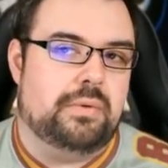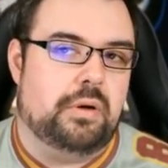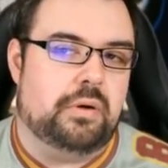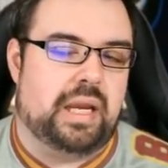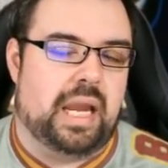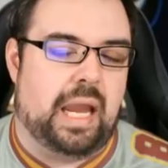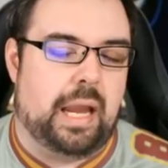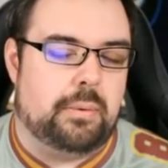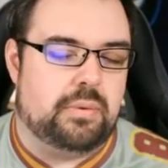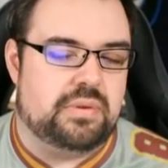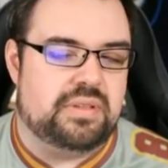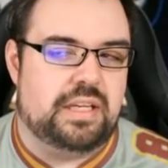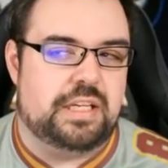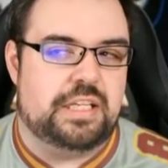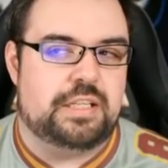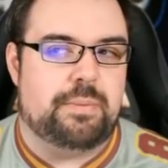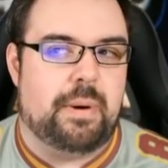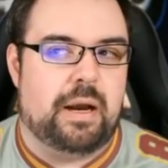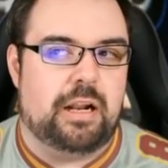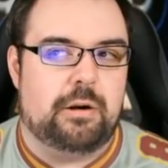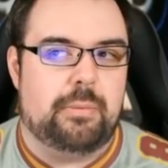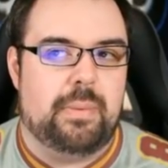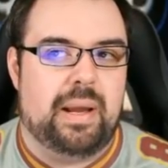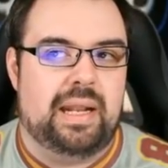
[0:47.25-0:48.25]
Okay, I will say
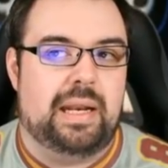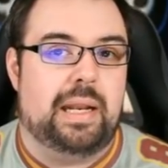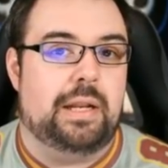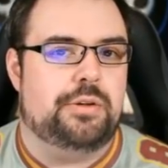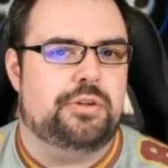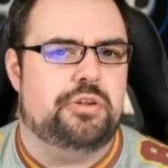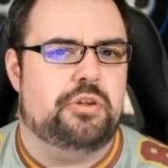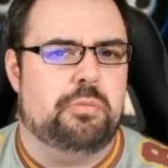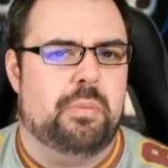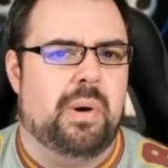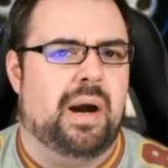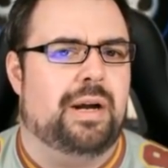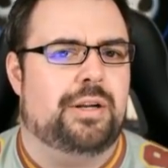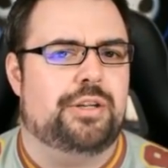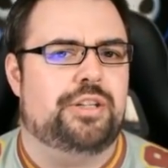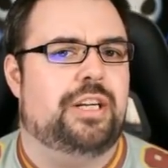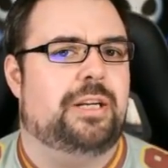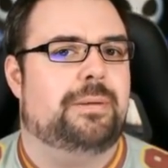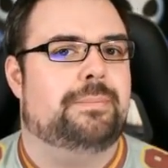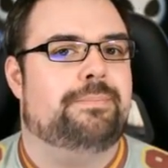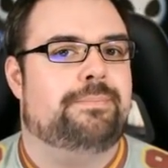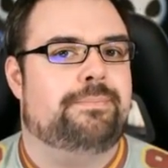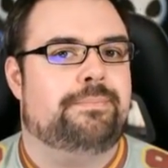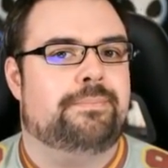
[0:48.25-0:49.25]
Spider-Man and
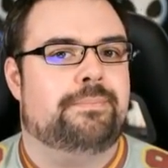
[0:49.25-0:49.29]
Jumanji.